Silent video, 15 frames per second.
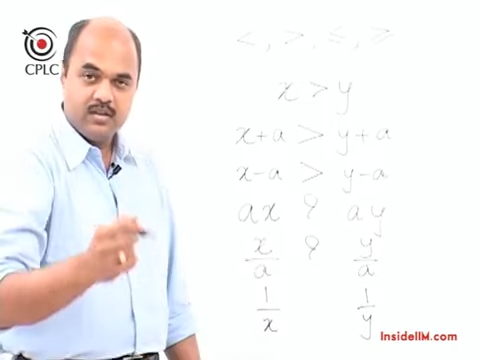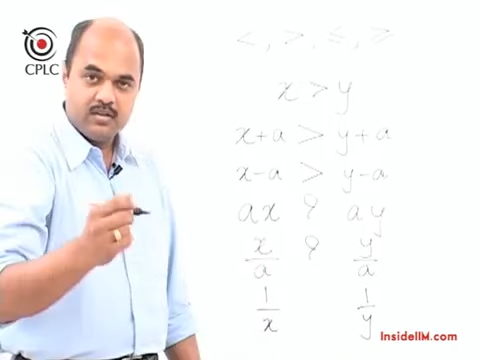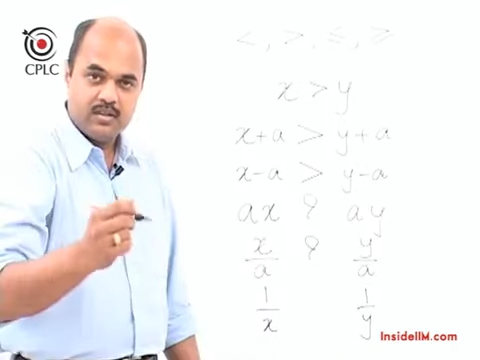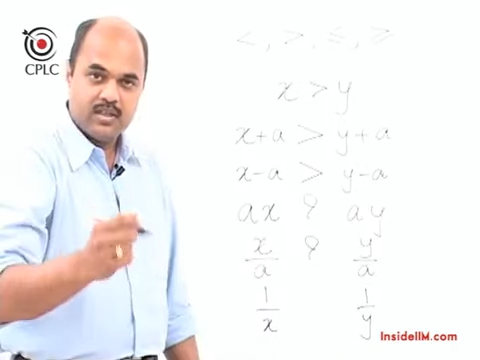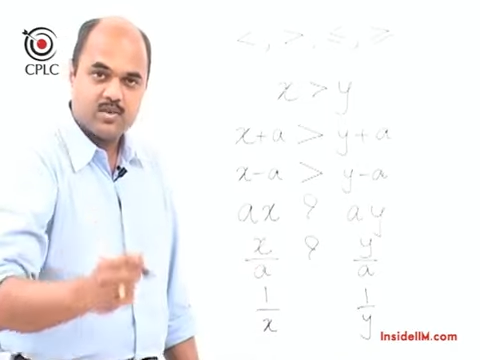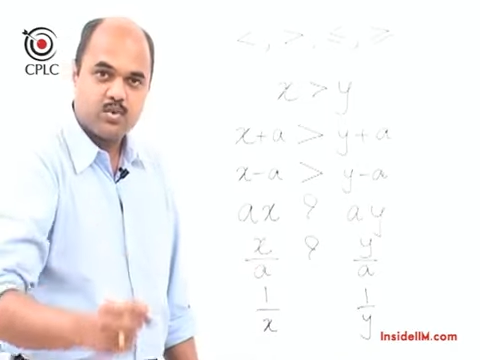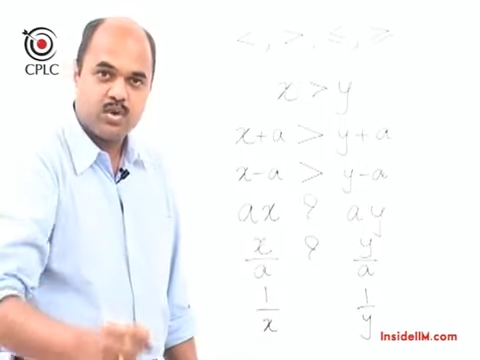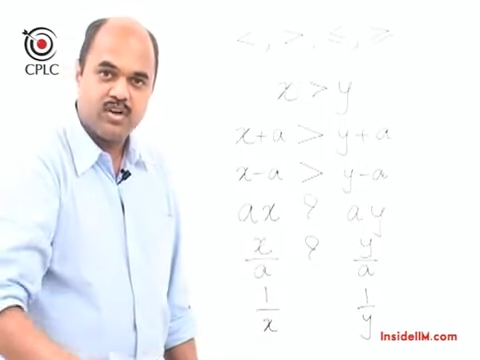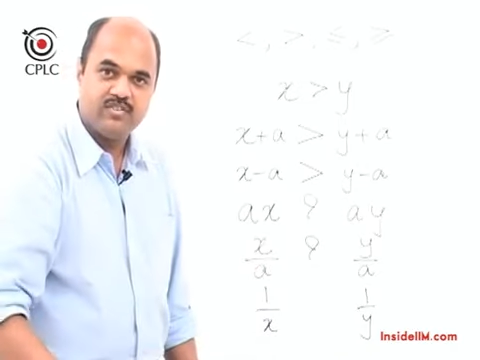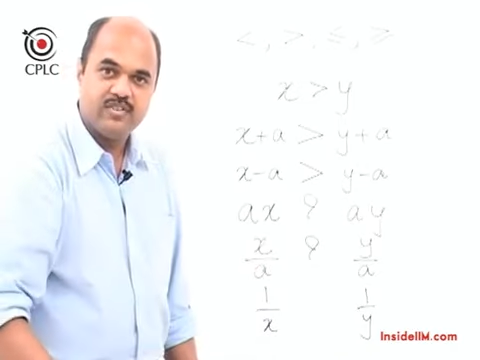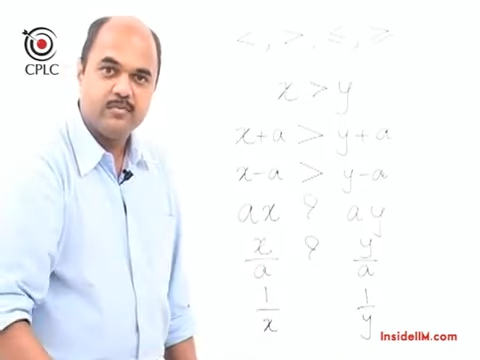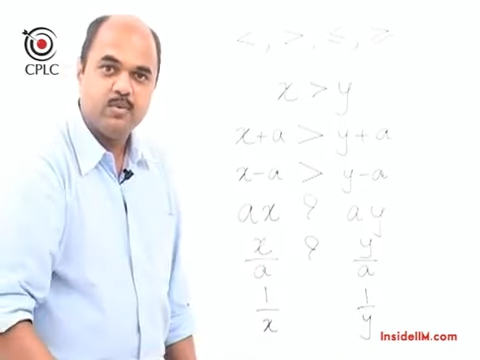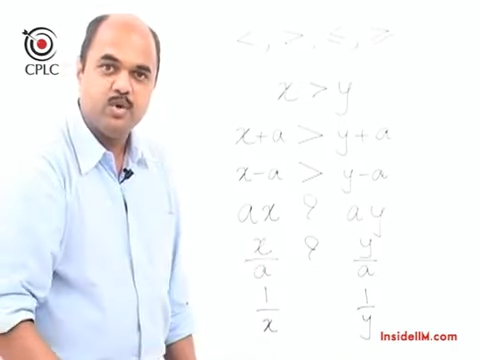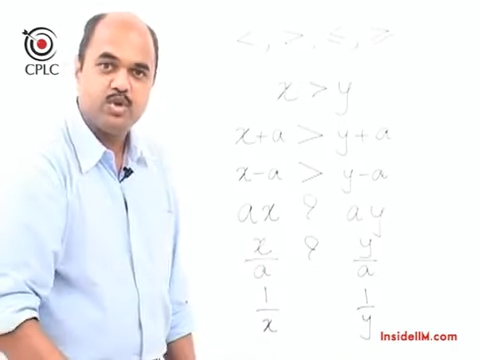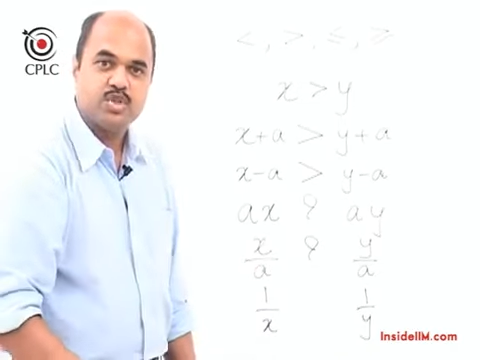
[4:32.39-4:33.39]
That's one of the
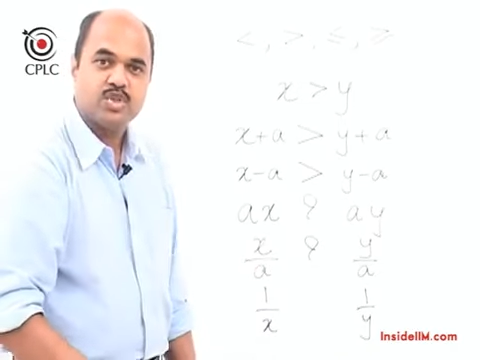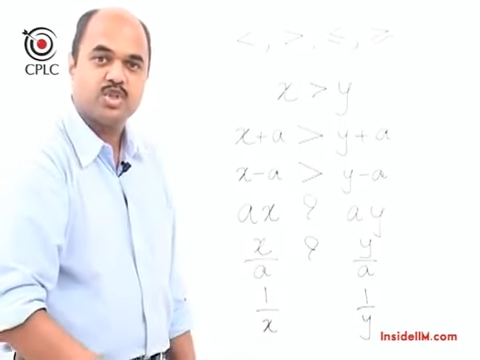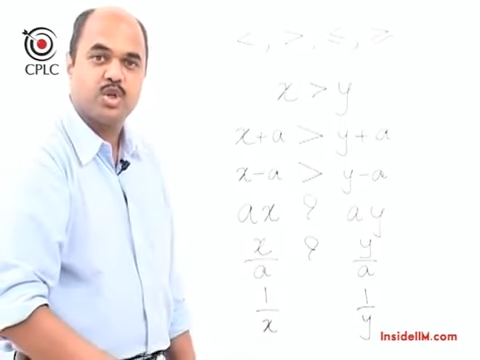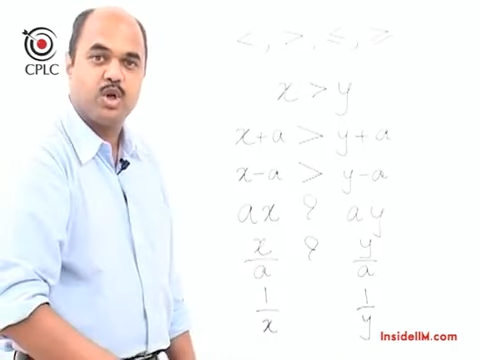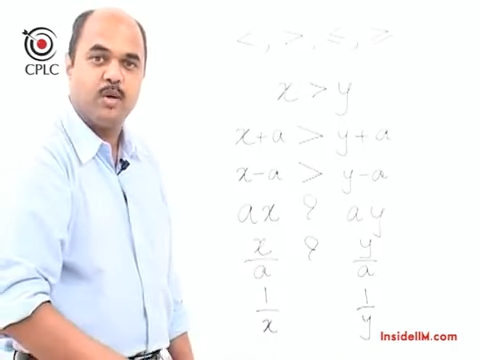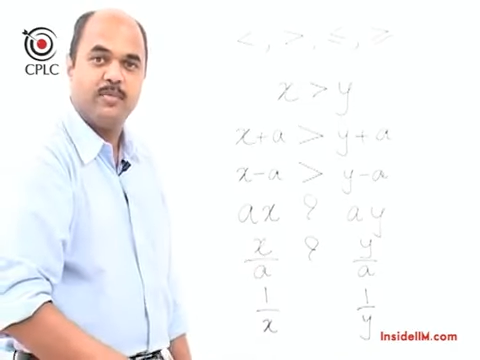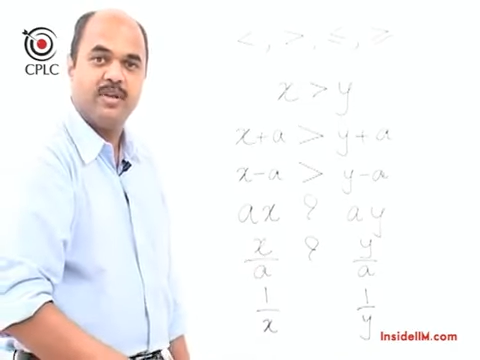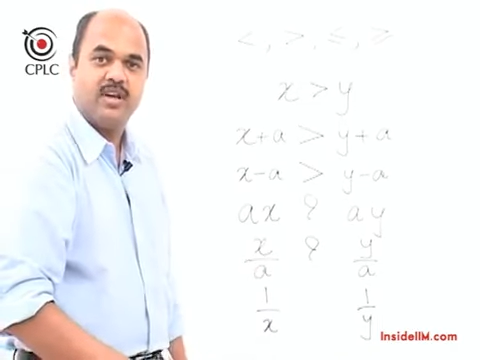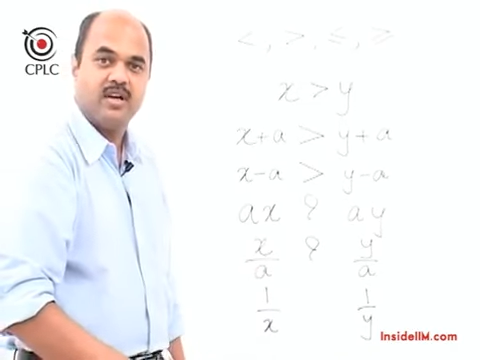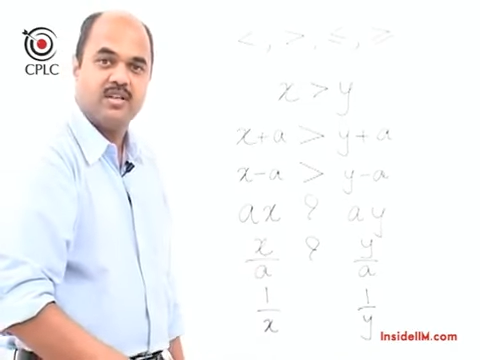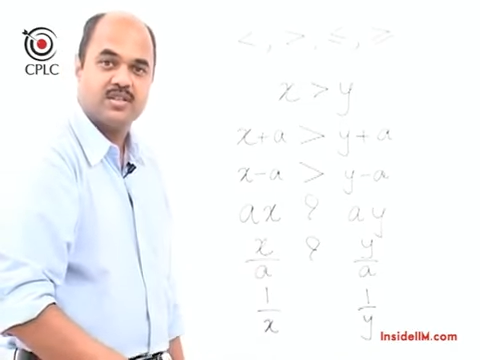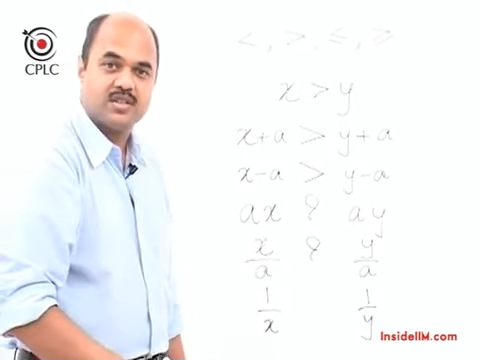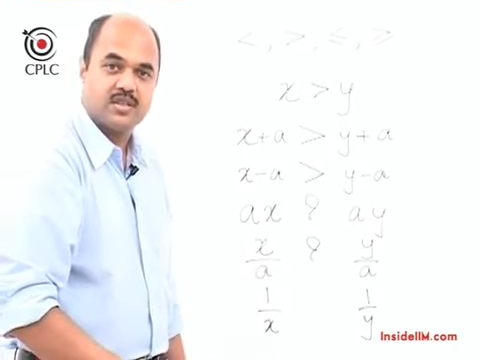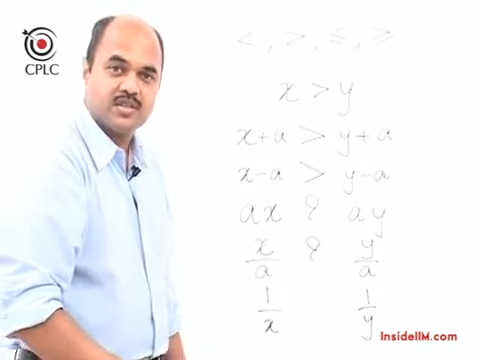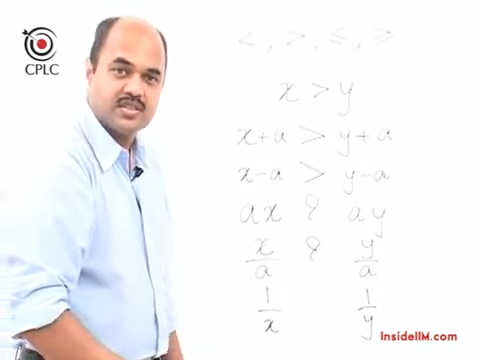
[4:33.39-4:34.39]
most common
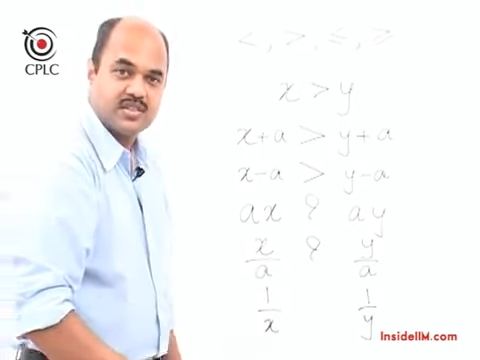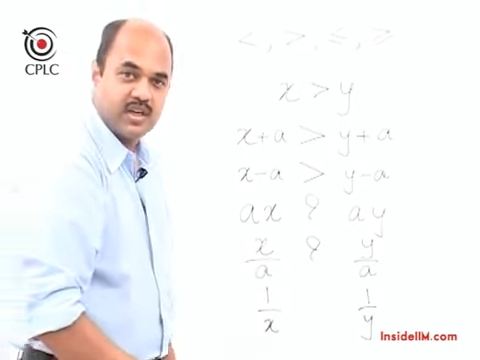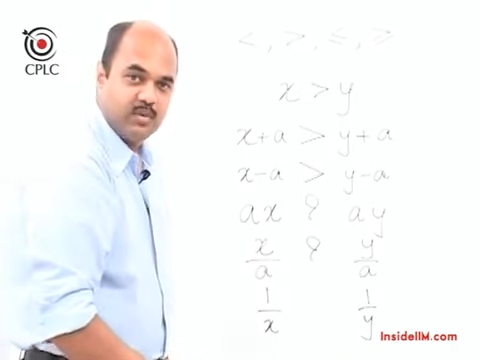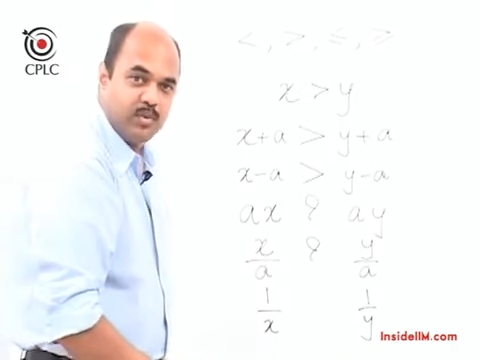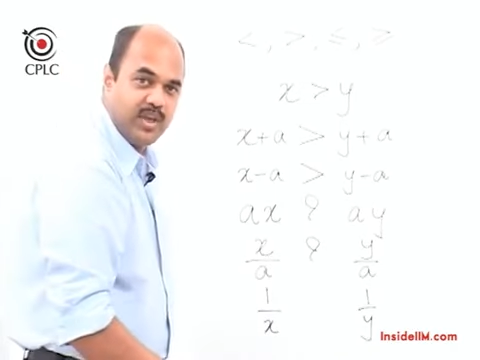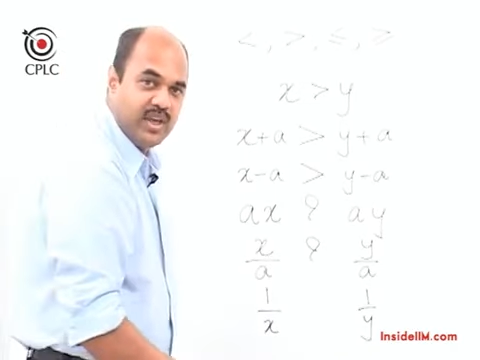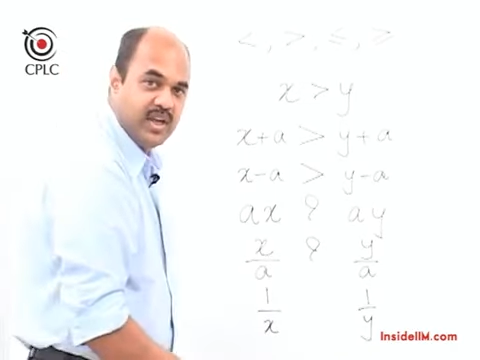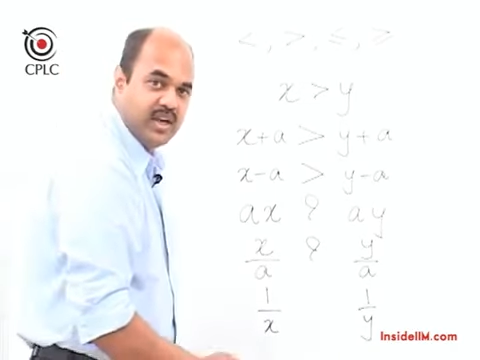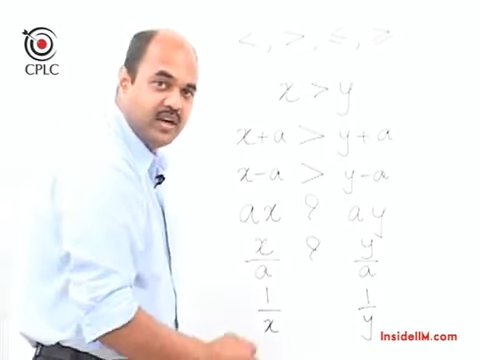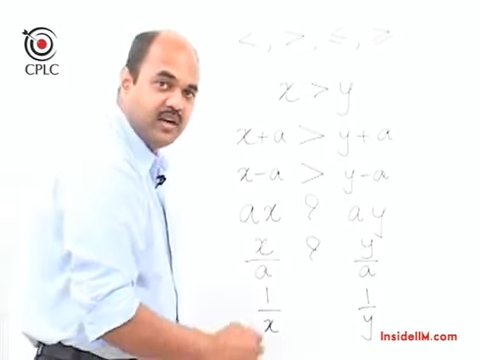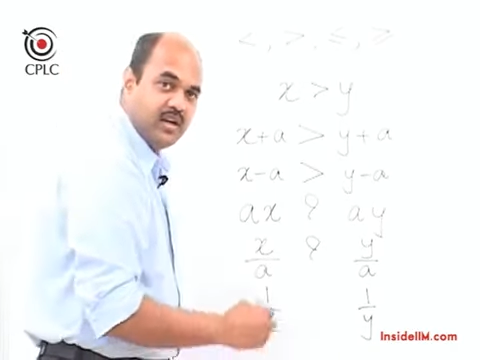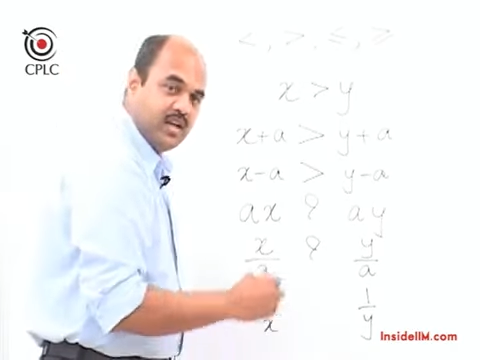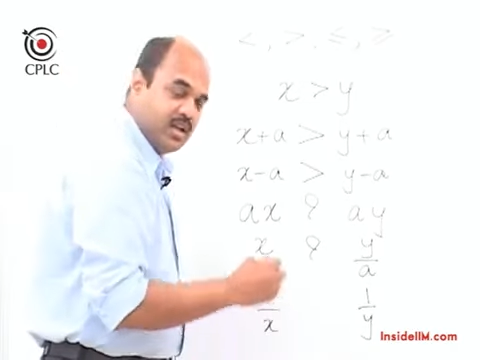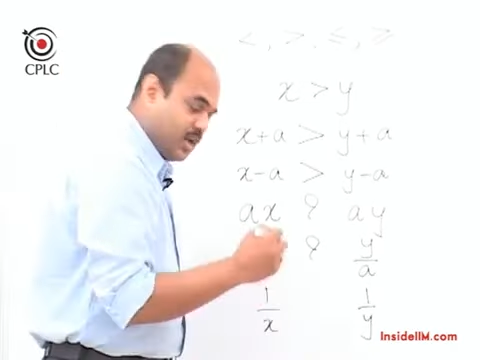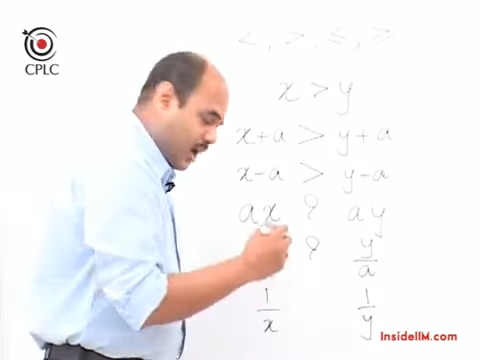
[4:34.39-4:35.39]
answers that we
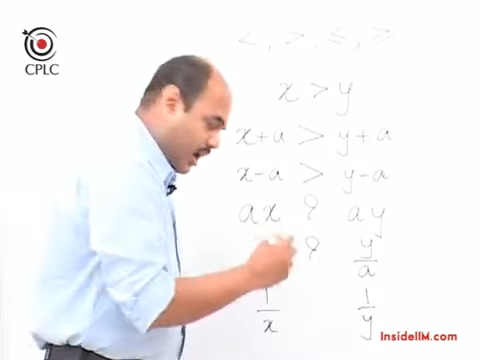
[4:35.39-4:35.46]
get.